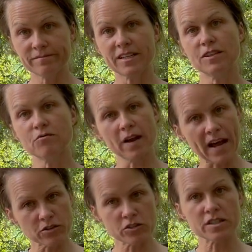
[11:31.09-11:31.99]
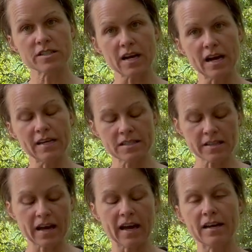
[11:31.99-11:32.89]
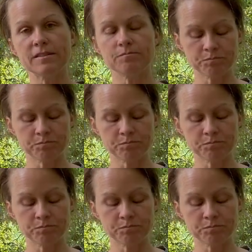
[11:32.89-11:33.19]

and the factors that tie into that,